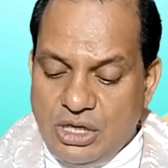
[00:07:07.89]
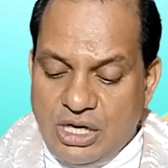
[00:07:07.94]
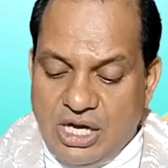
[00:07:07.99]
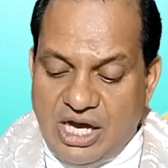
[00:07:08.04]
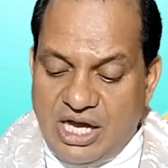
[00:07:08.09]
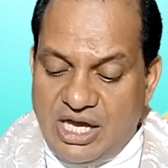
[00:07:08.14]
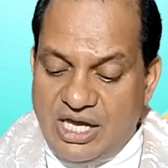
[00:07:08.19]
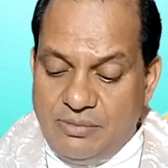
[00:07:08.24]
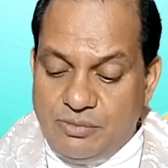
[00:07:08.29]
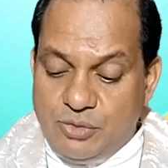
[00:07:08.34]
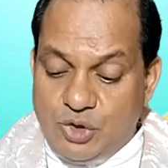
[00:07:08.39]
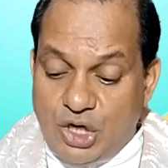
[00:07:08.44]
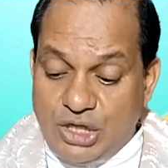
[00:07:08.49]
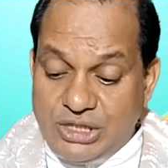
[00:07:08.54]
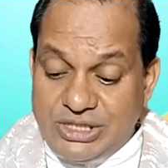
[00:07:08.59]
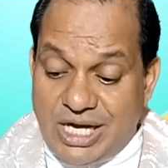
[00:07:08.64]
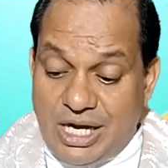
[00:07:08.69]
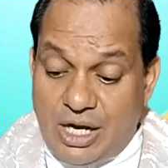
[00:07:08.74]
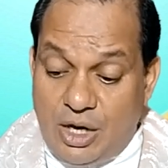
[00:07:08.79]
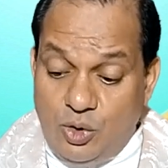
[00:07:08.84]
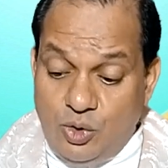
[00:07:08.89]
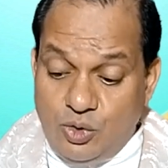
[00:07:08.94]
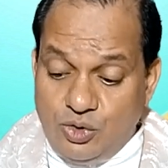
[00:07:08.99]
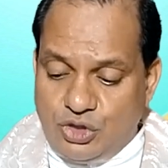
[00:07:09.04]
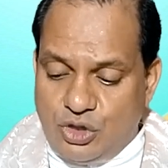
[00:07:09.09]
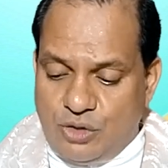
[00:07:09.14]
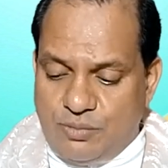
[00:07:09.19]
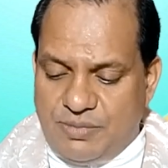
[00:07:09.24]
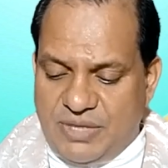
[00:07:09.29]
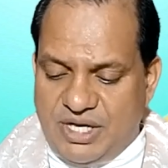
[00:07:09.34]
I am not out
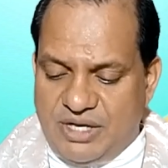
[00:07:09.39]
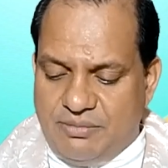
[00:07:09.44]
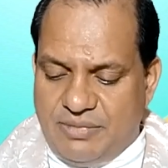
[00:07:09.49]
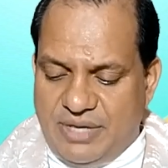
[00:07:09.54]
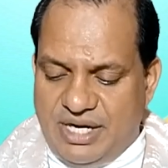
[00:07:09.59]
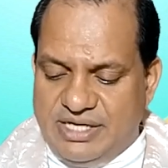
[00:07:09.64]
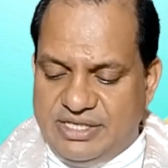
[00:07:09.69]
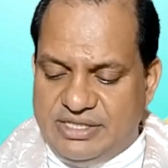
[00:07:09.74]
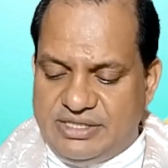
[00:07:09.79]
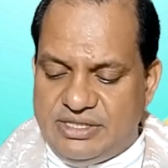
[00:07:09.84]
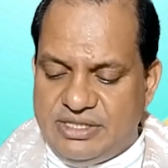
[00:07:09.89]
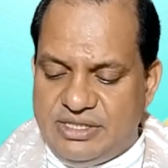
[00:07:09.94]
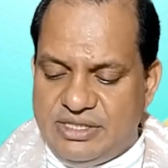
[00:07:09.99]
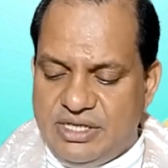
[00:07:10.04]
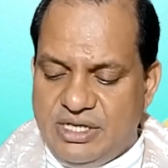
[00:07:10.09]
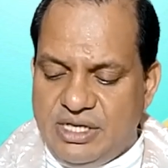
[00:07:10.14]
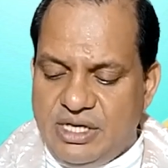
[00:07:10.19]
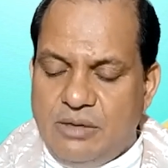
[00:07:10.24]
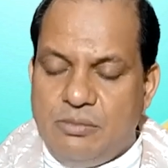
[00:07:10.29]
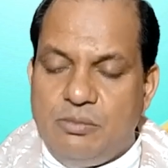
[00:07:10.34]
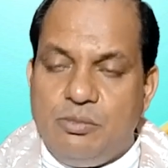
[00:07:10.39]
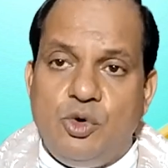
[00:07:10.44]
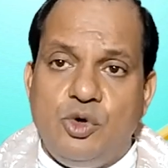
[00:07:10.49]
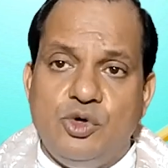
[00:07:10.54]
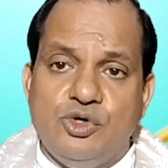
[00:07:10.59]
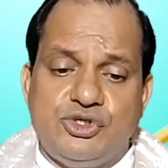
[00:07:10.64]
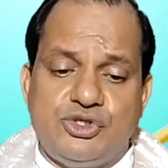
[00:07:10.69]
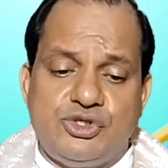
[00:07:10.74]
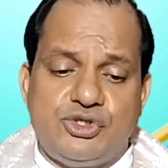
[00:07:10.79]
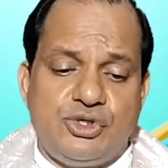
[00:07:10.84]
of my mind,
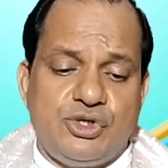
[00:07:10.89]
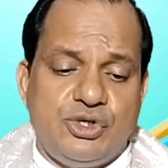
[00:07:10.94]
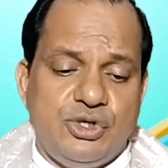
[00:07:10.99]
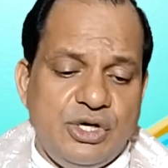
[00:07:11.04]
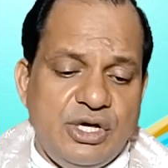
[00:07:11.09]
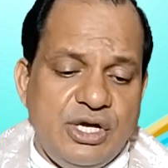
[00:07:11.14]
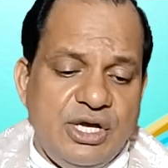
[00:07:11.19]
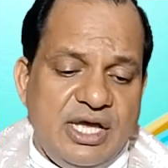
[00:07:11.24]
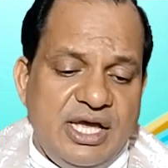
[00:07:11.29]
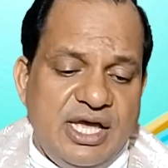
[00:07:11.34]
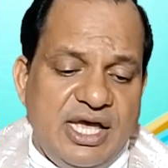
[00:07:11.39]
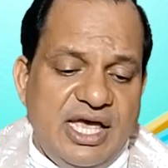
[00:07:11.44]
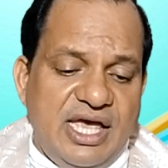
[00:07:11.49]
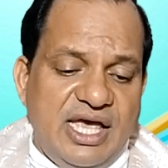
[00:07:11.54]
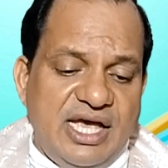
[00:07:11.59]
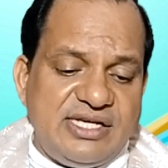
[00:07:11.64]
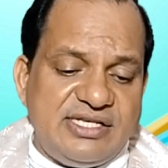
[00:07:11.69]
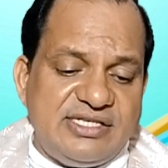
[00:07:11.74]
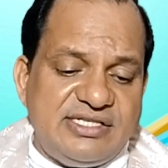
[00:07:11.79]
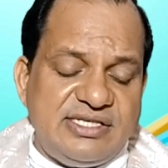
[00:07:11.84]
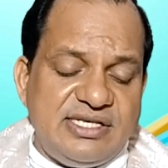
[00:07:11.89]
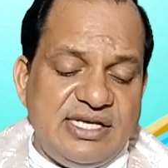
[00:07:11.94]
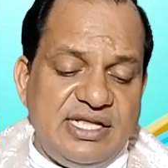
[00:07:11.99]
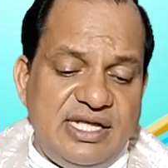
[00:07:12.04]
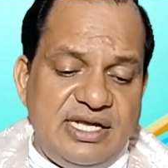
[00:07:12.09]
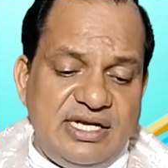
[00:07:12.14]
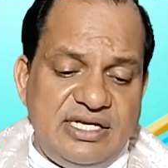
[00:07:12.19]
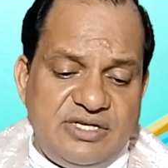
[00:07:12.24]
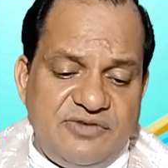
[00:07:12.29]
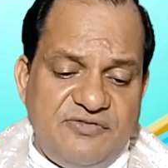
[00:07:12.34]
most
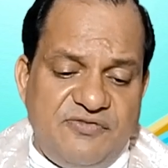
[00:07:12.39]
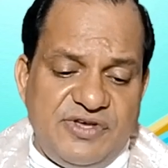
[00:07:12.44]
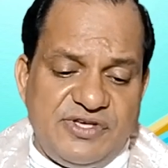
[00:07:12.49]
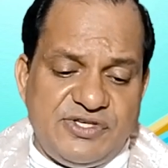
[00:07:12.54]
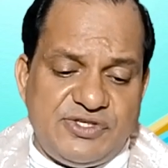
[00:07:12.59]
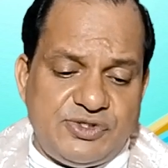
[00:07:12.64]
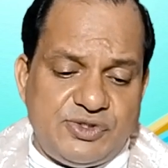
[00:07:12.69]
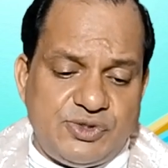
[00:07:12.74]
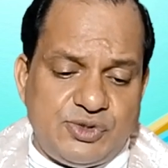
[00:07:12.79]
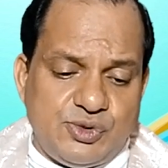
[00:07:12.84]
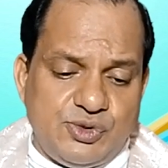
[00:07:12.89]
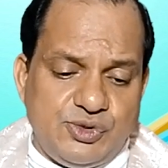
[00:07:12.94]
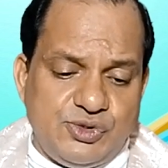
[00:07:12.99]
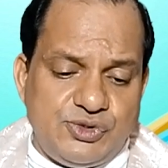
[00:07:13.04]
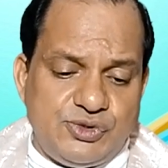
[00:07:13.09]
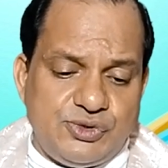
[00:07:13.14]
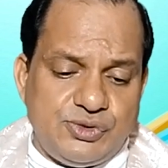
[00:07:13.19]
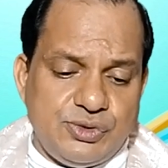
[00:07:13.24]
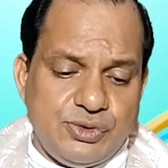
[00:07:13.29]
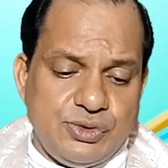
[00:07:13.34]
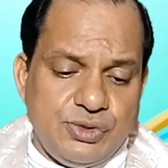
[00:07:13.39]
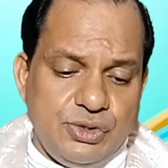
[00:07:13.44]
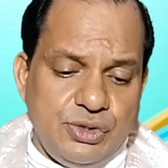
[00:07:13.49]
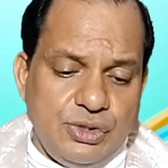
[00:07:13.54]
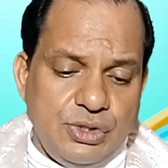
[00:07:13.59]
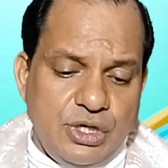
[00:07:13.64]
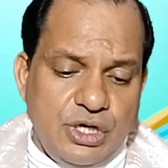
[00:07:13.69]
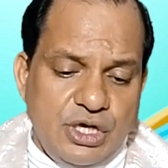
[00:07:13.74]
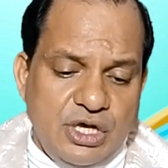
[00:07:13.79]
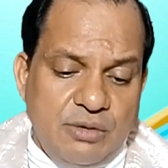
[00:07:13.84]
excellent Festus,
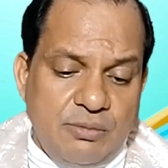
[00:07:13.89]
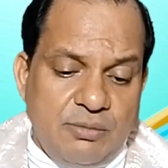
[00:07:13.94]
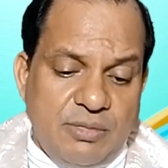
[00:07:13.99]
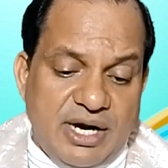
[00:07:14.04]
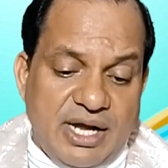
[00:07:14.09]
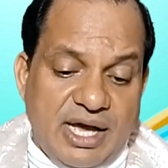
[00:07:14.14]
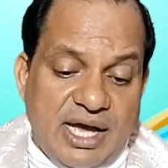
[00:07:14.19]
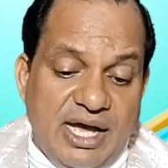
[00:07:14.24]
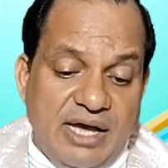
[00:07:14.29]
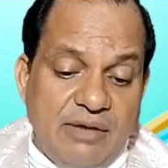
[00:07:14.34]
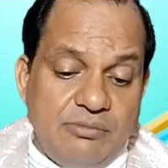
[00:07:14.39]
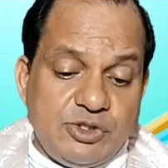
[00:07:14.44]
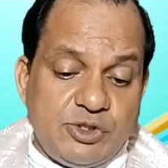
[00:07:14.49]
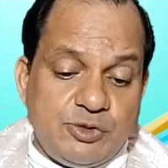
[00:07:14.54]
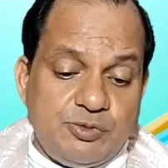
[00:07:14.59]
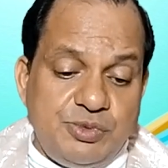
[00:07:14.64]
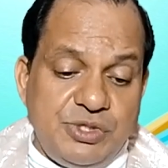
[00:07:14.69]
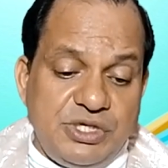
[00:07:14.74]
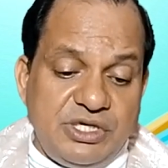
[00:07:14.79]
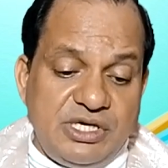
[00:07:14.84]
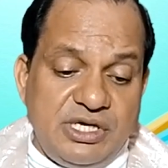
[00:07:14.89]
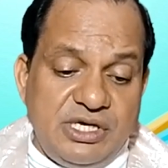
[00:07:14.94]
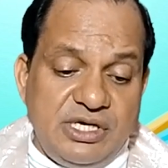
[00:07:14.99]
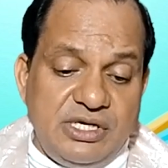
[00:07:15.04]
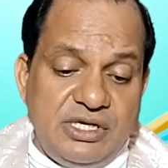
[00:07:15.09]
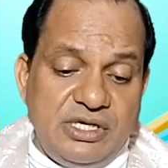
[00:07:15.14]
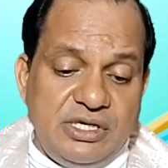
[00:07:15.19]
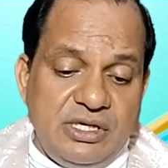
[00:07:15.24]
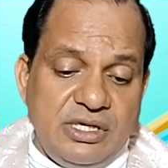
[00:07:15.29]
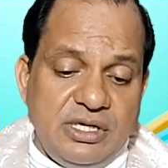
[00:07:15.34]
but I am
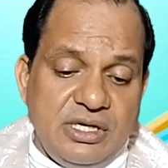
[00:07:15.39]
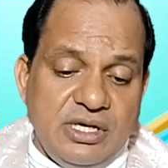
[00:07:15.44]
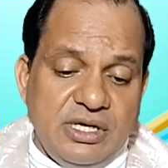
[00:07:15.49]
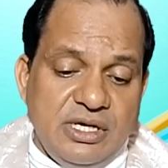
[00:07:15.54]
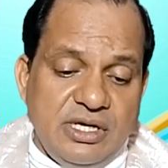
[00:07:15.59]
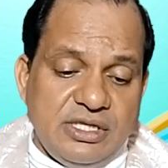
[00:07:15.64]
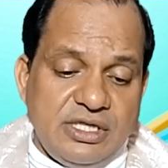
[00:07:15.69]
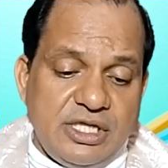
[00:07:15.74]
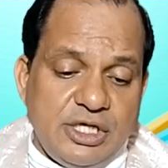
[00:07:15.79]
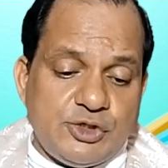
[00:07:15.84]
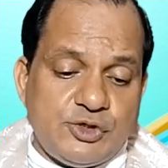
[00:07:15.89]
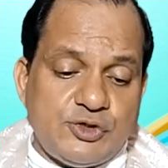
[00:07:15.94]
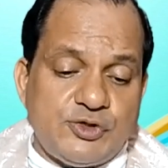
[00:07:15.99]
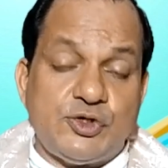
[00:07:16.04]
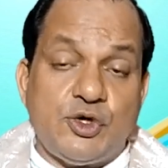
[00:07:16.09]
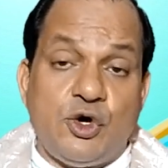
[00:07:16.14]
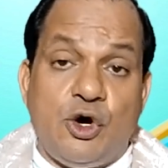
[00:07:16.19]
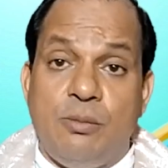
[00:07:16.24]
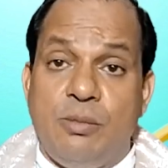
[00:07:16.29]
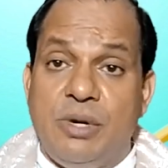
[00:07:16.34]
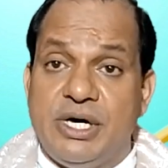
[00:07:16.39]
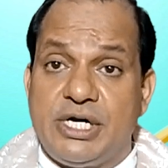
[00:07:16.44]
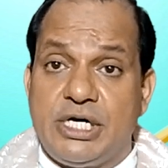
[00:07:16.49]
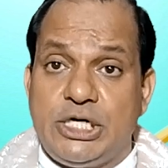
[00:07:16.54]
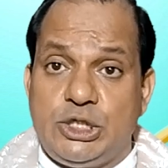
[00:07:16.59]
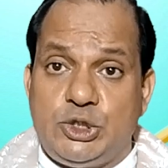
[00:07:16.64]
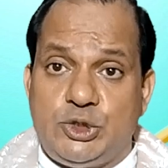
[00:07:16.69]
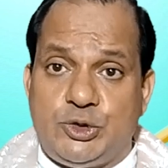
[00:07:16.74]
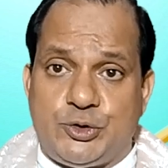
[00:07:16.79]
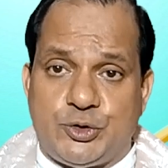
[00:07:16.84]
speaking the
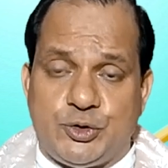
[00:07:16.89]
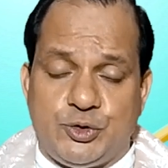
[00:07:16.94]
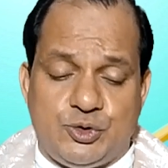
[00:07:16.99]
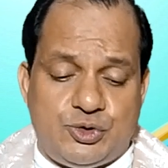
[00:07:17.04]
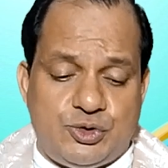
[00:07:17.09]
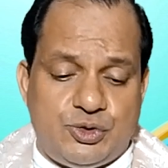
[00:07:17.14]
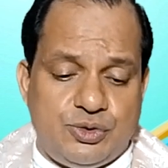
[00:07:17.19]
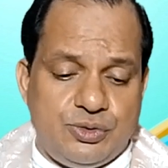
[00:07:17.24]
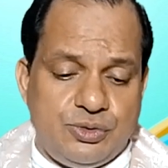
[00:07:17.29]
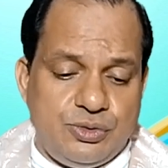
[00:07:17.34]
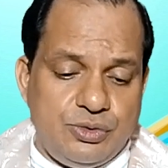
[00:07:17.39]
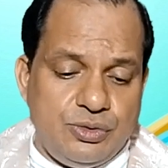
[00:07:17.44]
sober truth.